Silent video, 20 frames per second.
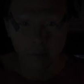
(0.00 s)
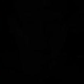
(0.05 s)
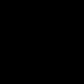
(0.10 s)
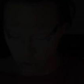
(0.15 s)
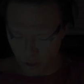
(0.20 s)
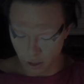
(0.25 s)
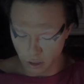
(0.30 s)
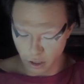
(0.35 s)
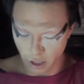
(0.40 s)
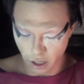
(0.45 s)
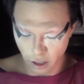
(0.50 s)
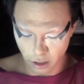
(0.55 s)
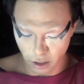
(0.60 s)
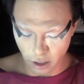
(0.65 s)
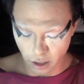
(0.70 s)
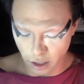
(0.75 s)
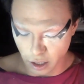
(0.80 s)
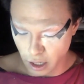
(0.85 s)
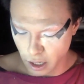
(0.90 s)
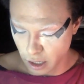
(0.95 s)
With our
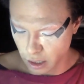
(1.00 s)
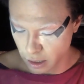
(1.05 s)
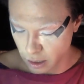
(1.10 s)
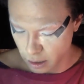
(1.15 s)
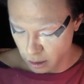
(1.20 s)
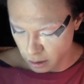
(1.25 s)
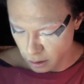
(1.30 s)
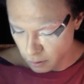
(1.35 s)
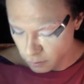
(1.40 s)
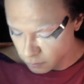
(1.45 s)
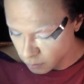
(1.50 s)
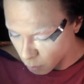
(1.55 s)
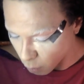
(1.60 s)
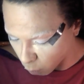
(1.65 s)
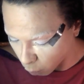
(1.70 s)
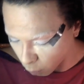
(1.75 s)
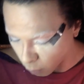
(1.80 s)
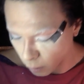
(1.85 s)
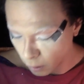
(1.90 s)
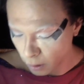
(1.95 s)
darker colors.
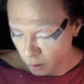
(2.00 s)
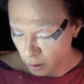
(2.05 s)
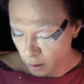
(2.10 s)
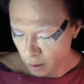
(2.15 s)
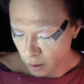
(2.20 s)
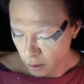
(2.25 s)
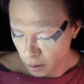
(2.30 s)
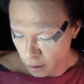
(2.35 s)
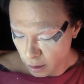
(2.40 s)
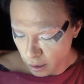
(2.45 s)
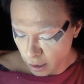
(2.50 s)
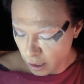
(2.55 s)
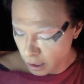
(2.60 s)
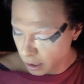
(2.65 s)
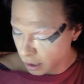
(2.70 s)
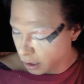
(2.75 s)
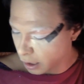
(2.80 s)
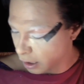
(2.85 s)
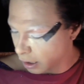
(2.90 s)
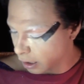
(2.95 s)

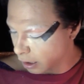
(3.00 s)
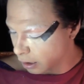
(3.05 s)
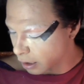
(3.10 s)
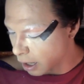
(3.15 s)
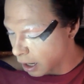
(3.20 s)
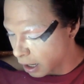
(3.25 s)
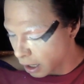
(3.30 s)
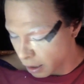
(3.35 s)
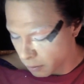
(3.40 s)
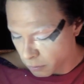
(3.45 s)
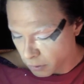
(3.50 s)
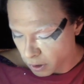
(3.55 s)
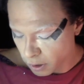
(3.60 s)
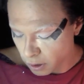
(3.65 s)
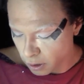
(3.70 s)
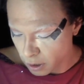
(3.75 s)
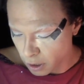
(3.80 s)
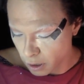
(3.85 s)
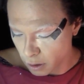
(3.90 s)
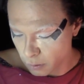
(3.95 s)
And I'm going
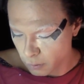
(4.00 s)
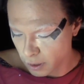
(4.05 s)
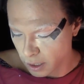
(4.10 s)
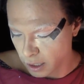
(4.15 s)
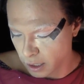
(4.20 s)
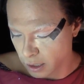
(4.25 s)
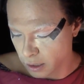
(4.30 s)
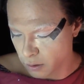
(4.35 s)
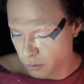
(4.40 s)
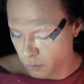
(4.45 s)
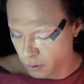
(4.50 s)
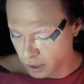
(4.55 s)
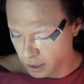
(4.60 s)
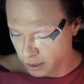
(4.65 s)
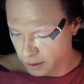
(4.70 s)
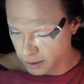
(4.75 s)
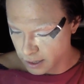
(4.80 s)
to go in with